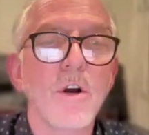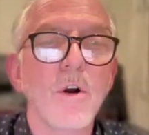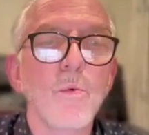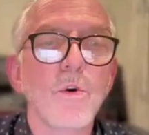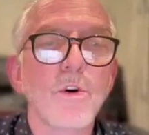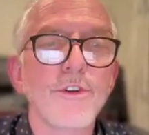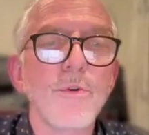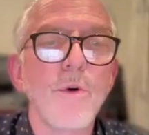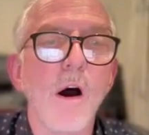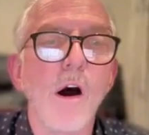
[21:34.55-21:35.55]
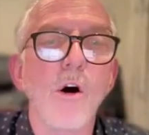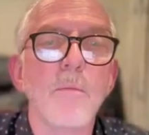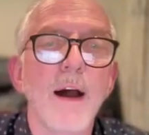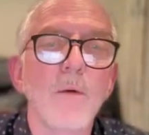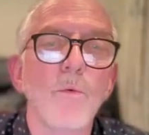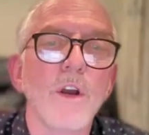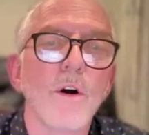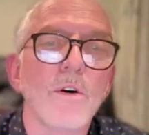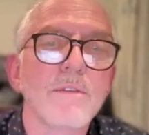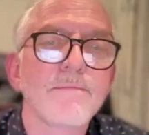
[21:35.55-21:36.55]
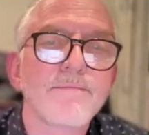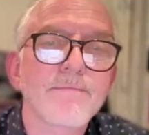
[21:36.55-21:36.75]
who will do all my will.